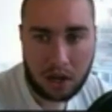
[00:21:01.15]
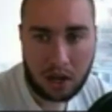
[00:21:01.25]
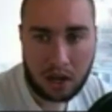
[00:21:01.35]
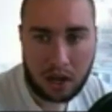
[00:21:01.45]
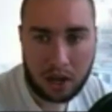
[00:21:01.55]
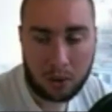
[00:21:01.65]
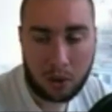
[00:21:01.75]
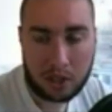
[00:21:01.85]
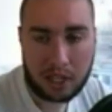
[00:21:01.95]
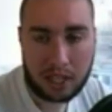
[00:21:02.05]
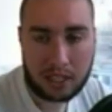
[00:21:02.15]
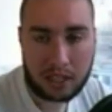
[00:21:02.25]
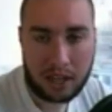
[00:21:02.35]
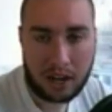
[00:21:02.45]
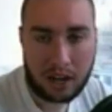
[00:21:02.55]
Once it gets
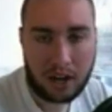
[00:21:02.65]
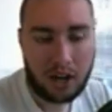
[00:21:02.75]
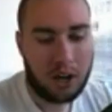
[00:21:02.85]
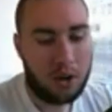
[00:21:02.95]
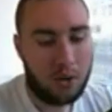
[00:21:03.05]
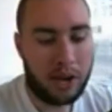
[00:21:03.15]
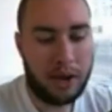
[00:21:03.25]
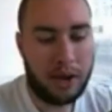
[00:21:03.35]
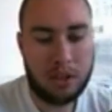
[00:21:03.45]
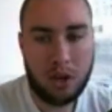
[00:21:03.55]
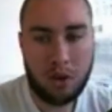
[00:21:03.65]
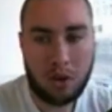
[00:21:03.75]
there, we have to go on a